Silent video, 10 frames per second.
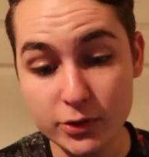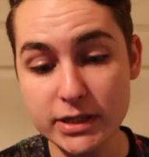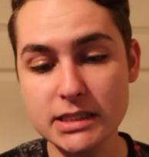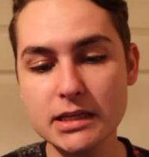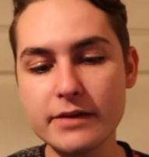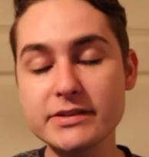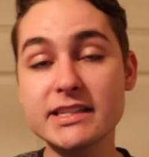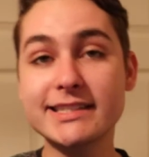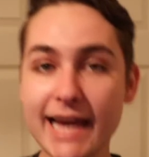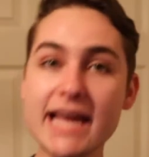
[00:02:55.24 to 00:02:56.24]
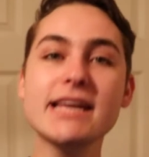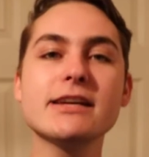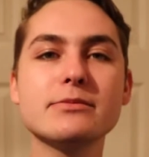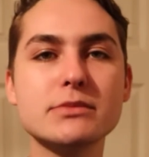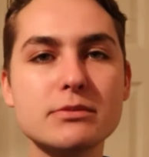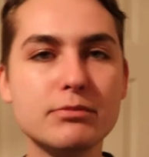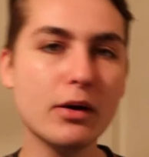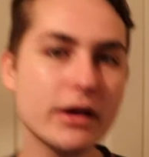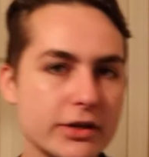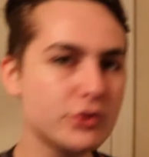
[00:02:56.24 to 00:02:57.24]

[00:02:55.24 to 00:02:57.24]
Chris loves games! Boy,